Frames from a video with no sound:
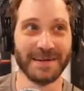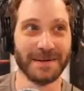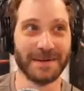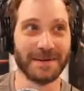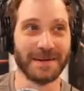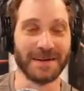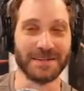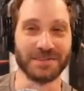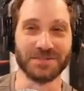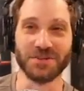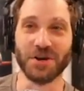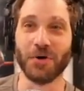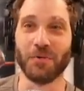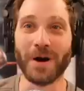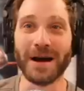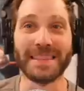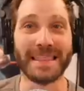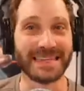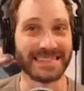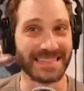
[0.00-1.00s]
And there's no
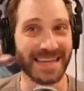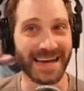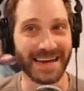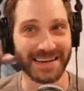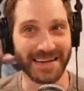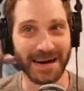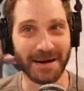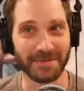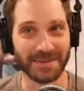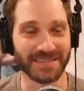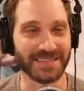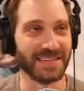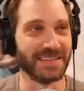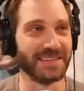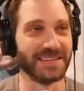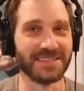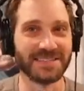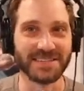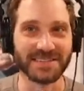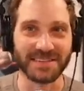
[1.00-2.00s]
way that's not coming.
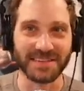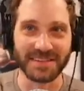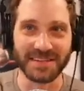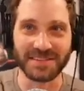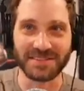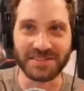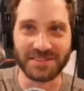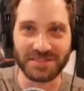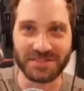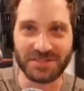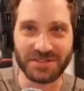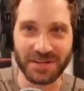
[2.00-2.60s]
This is